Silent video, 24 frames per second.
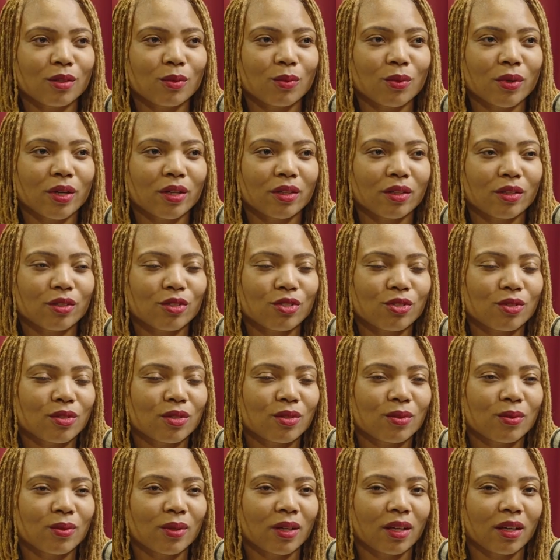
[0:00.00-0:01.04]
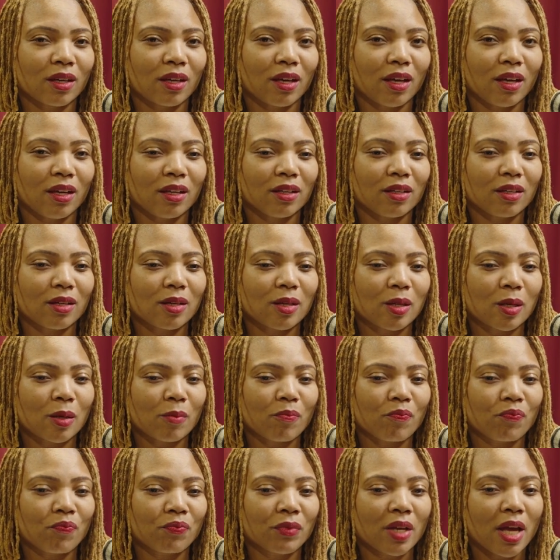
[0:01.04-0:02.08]
the work that you're doing.
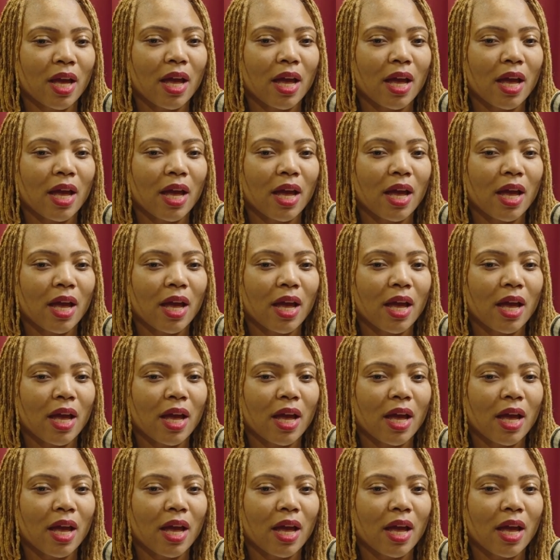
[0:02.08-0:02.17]
And,